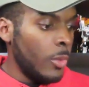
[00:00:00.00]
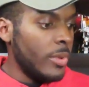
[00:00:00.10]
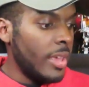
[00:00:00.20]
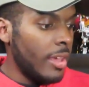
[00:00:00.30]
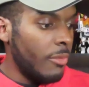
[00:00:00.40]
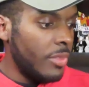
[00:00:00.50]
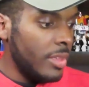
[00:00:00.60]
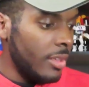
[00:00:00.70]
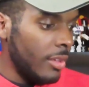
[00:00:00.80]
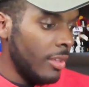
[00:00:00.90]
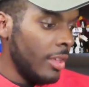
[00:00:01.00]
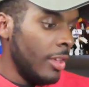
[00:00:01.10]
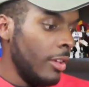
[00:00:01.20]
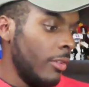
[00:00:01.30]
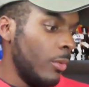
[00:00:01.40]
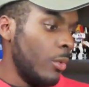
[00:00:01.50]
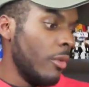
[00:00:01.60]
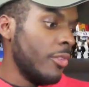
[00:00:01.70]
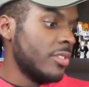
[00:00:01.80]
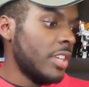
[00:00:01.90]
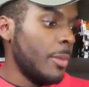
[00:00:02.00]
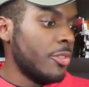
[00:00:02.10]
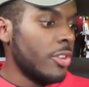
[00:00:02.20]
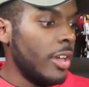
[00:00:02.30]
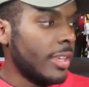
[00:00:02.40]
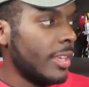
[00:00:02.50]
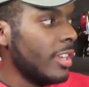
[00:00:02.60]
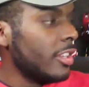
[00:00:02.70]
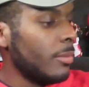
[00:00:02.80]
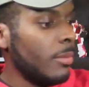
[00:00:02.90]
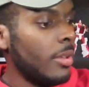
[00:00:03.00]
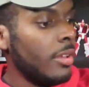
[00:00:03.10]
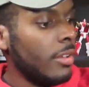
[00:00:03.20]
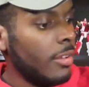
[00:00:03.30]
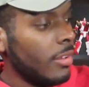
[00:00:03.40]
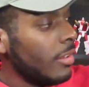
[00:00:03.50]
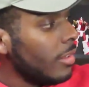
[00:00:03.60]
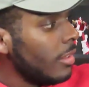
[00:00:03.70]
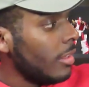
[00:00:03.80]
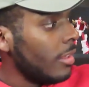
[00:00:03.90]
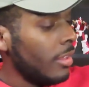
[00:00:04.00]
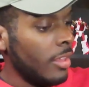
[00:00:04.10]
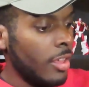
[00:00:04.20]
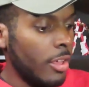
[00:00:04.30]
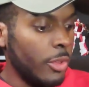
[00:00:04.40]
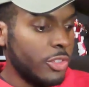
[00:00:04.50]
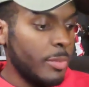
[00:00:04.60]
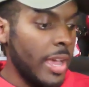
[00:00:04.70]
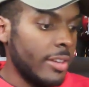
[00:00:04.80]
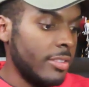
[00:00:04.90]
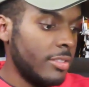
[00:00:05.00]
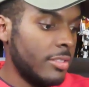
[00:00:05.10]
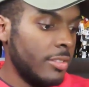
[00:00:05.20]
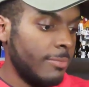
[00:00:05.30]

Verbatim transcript: We have the War for Cybertron Kingdom Ultra Magnus.